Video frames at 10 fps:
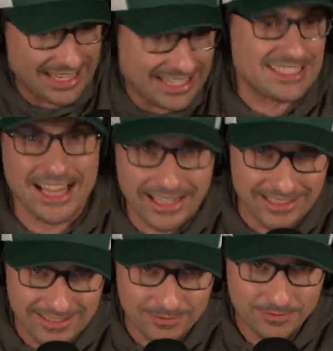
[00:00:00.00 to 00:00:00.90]
I get
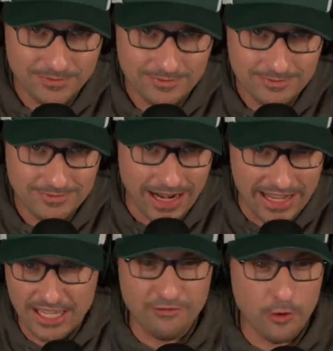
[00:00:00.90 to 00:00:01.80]
excited. I
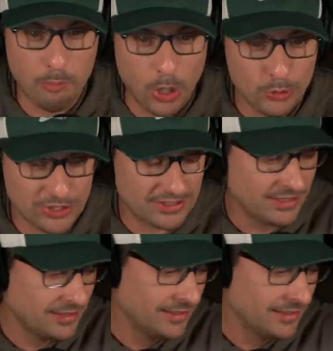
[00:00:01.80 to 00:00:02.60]
get verbose.